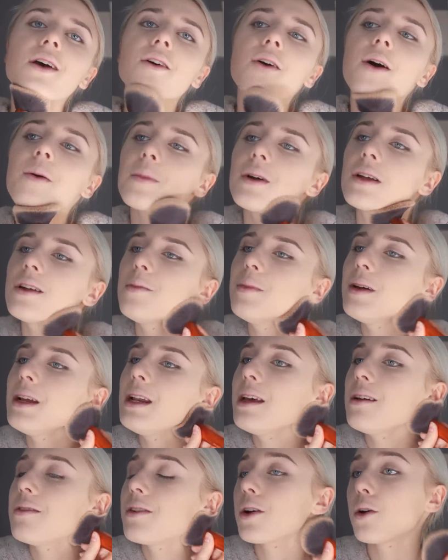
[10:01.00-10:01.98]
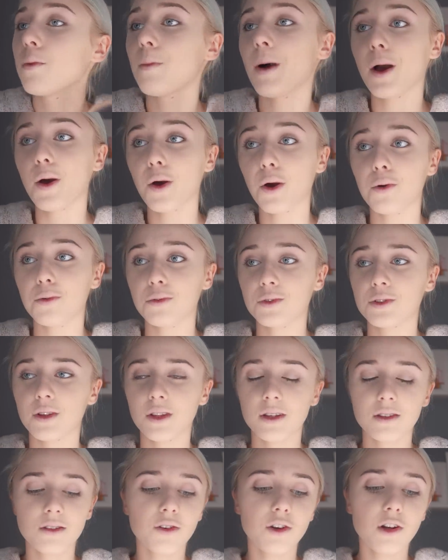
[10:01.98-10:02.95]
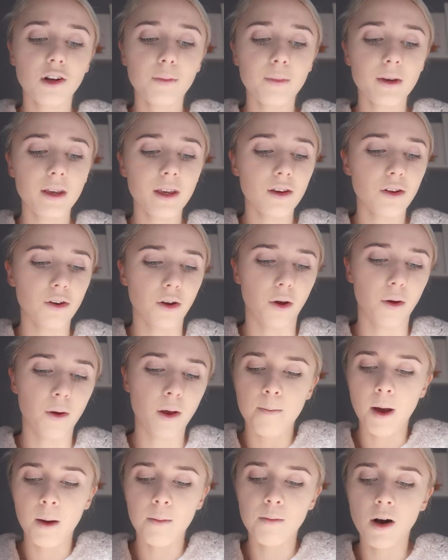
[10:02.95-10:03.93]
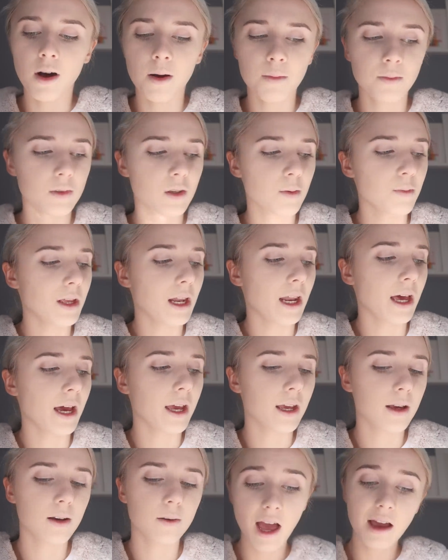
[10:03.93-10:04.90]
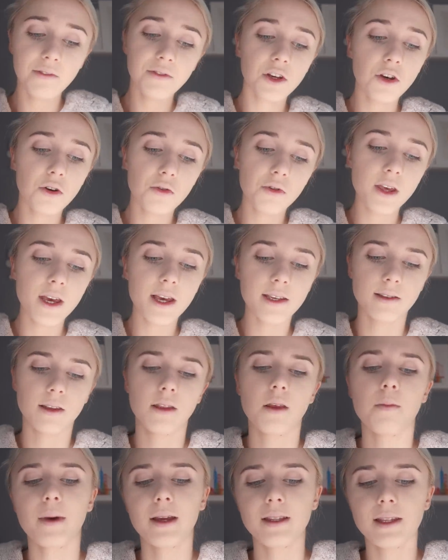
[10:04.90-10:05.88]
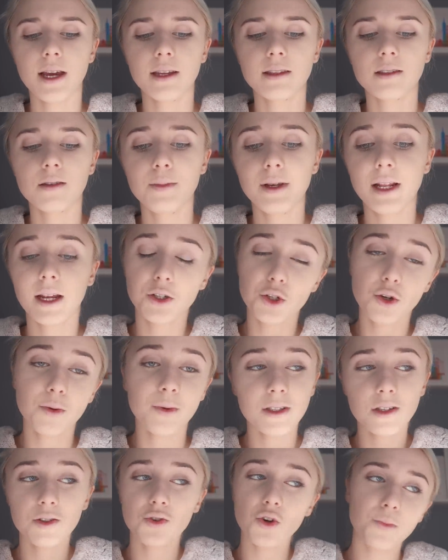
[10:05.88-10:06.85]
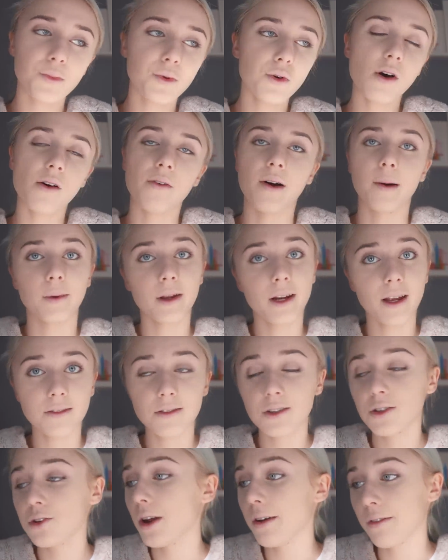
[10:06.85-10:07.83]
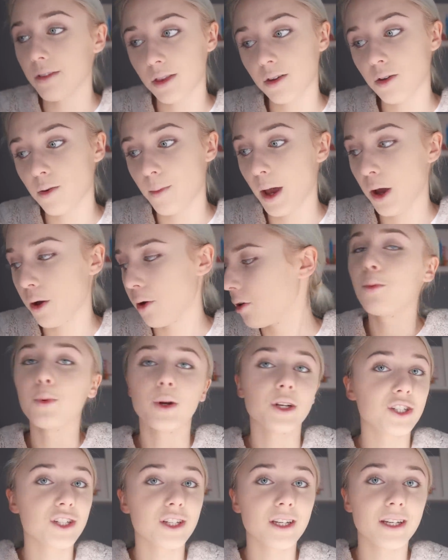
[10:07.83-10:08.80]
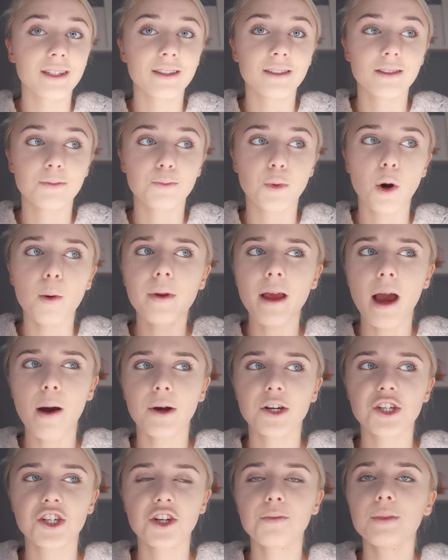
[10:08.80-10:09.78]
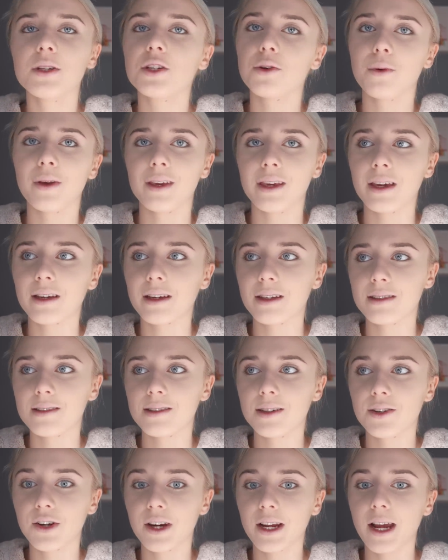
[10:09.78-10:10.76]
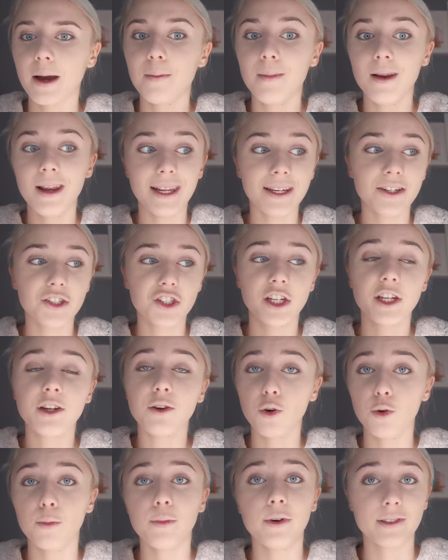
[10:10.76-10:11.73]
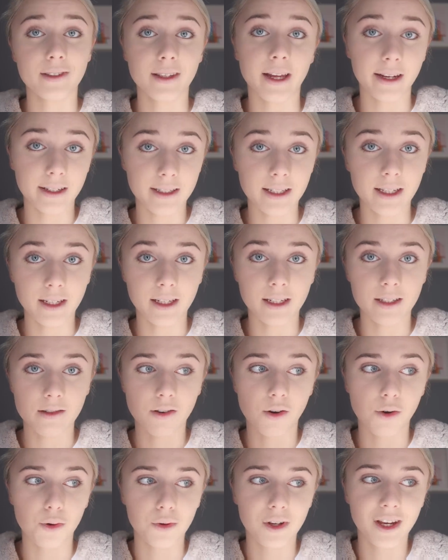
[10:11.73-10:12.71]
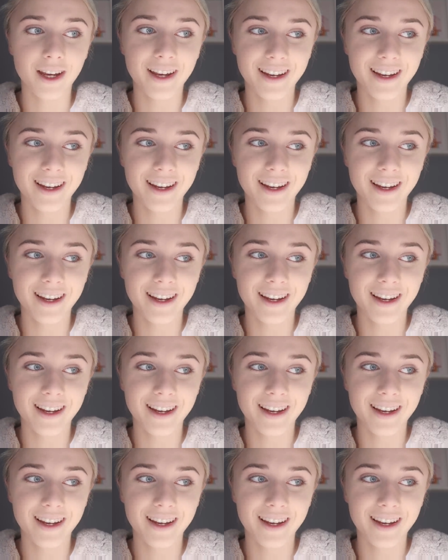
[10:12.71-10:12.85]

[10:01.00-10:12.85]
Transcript: So I'm gonna be leaving on my own. So there's not gonna be, you know, my mom to be like, have you got this? And then my dad to be like, like, do you want me to drop you off? I'm gonna have to do everything on my own, which is probably how I should be doing it considering I'm literally almost 19 years old.